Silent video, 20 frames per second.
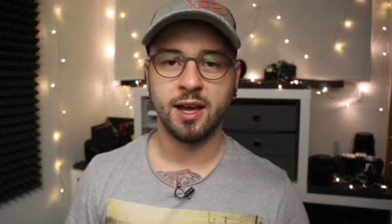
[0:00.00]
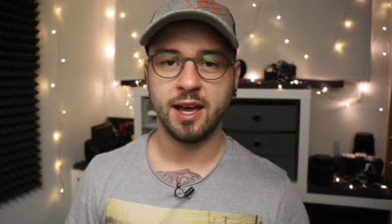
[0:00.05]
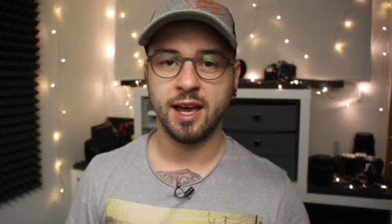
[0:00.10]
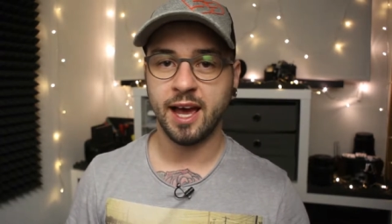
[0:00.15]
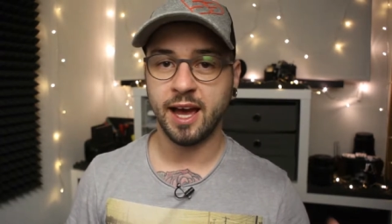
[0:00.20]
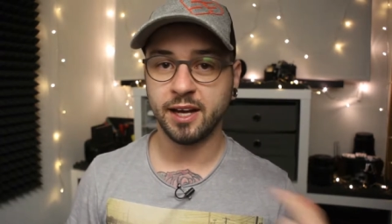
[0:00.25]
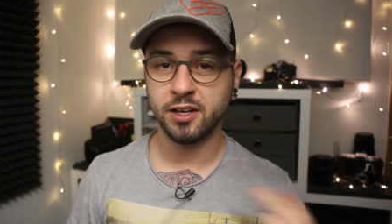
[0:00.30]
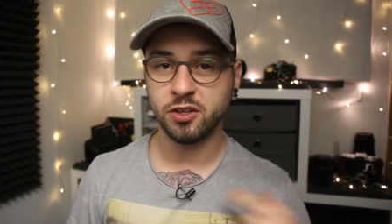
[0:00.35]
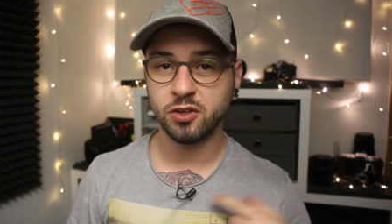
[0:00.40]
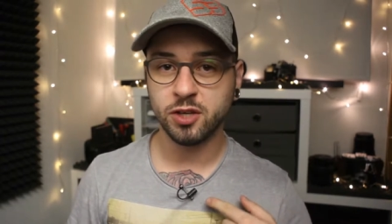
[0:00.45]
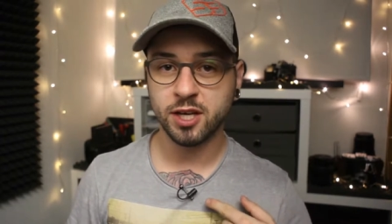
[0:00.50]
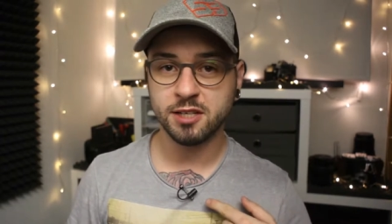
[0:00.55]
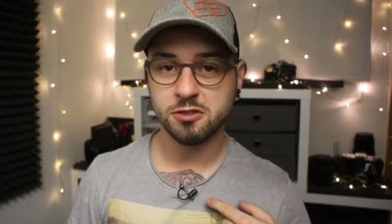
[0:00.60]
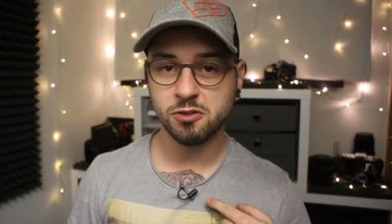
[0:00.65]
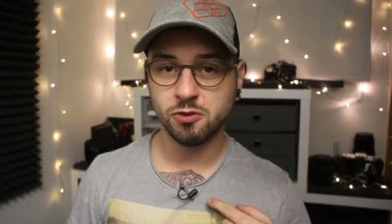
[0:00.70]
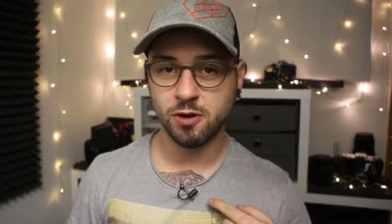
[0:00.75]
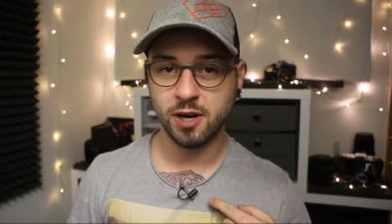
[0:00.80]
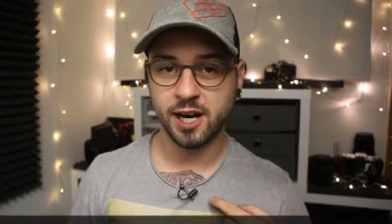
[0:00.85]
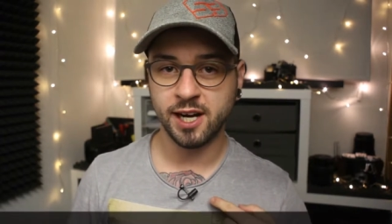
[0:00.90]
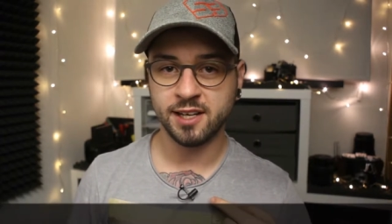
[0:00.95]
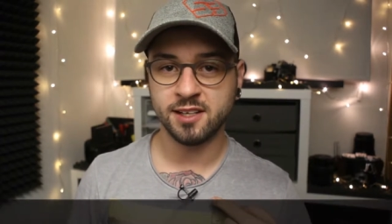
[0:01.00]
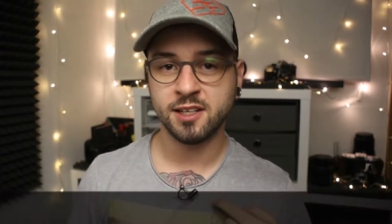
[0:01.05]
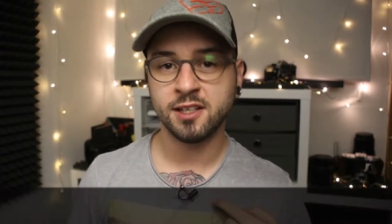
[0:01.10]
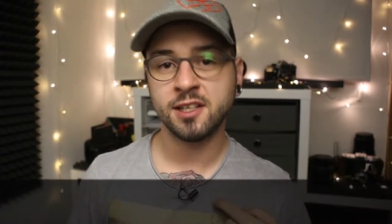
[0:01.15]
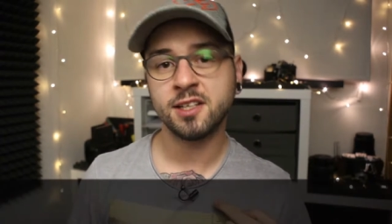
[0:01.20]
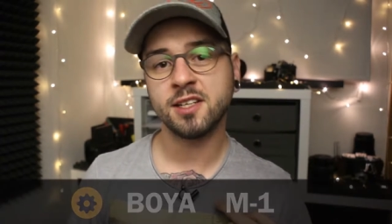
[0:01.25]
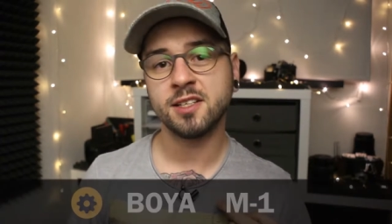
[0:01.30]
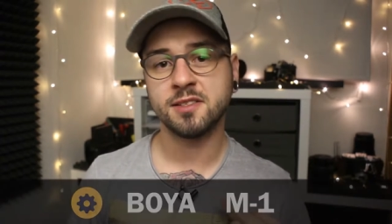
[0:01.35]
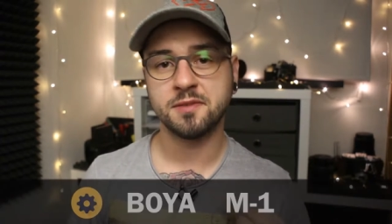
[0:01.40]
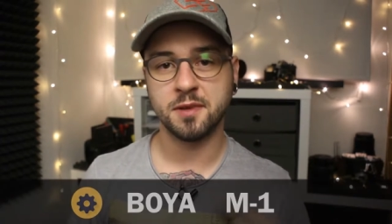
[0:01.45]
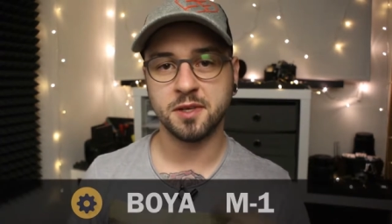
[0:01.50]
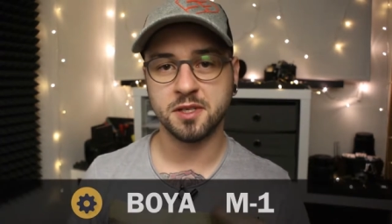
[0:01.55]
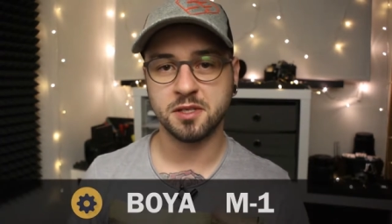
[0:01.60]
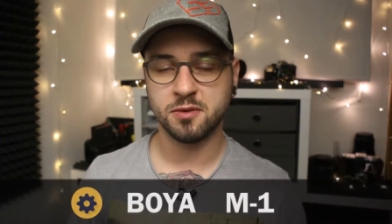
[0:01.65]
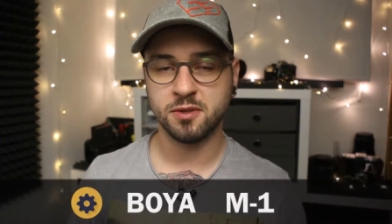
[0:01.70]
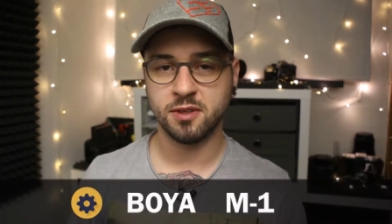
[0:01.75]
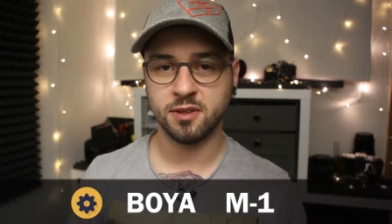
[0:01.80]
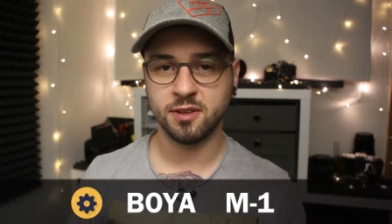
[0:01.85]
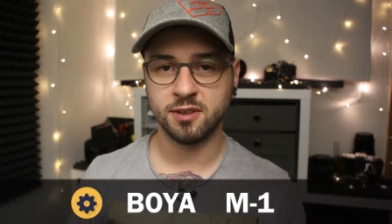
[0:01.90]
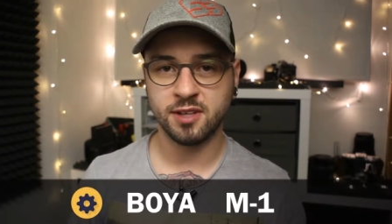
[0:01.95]
And you guessed right, it is this
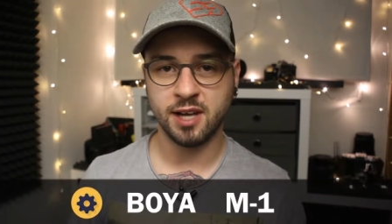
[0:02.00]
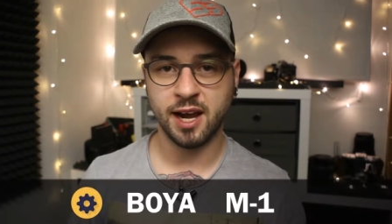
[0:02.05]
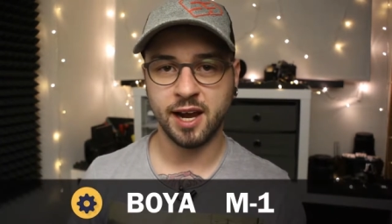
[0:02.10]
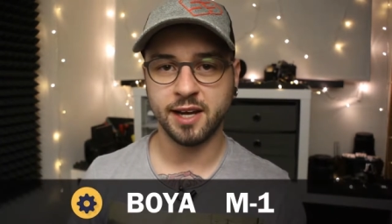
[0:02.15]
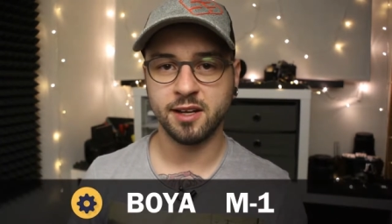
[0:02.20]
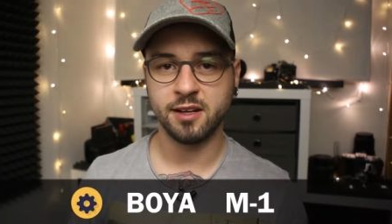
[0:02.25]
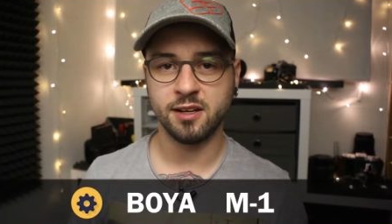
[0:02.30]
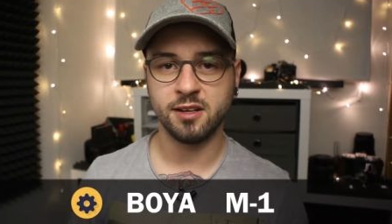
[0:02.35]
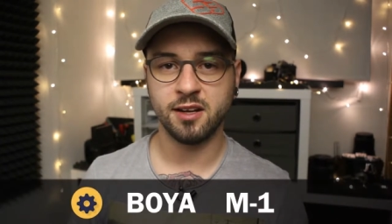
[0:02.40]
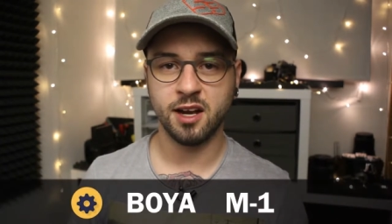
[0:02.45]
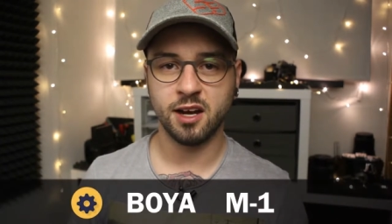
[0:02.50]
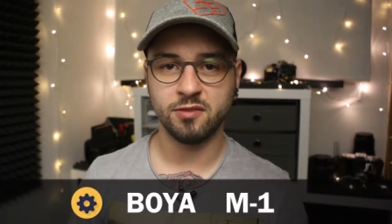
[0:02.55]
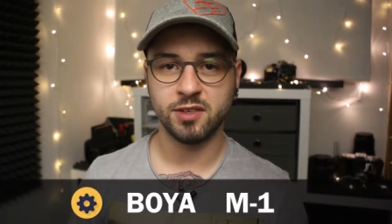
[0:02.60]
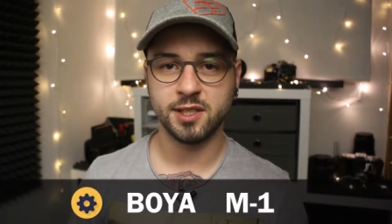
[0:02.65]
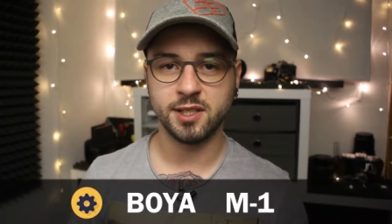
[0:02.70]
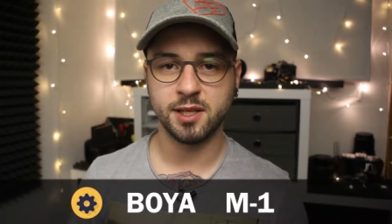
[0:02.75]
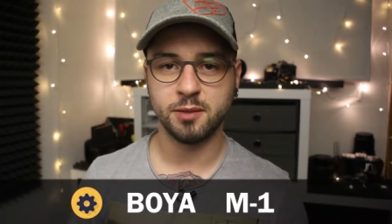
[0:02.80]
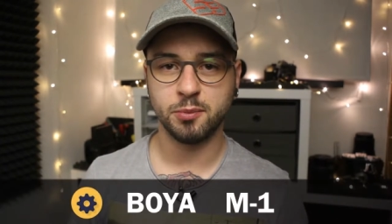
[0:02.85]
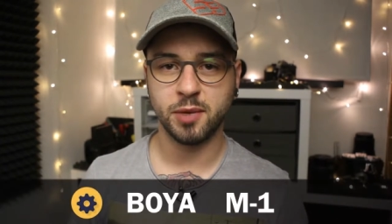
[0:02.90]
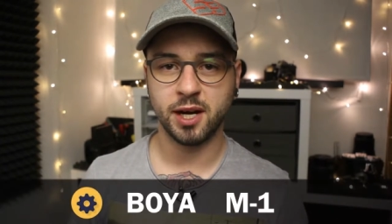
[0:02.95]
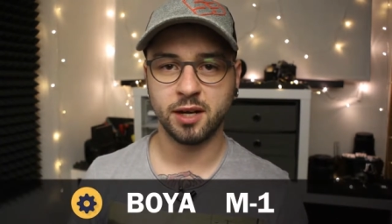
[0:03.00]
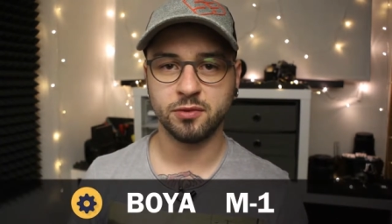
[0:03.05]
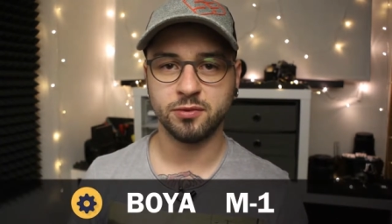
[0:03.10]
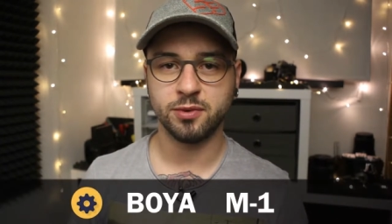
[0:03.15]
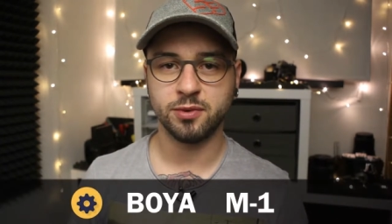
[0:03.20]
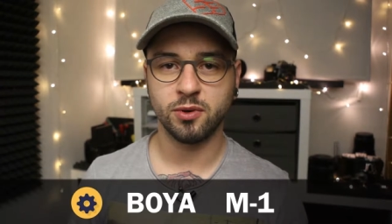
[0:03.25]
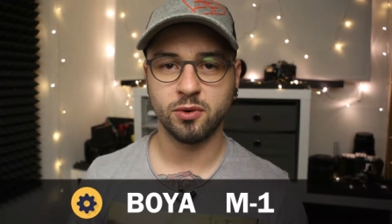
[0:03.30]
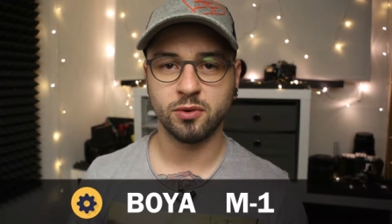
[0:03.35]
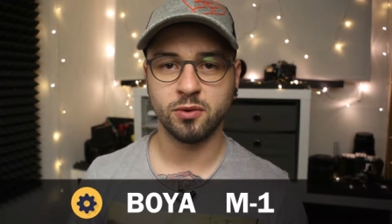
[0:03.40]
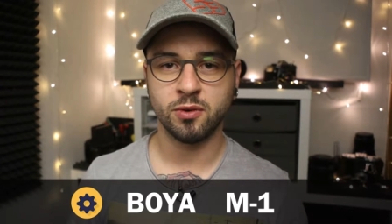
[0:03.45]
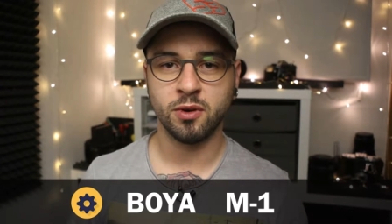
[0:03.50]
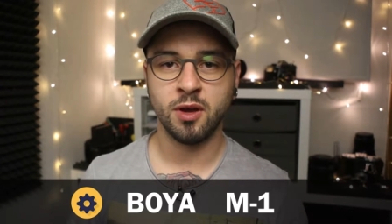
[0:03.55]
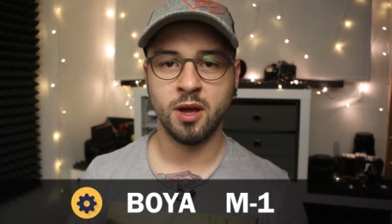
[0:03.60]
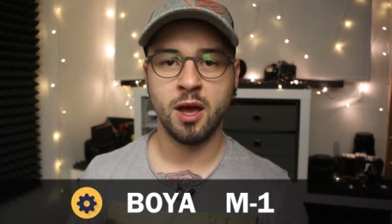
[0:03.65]
tiny lavalier microphone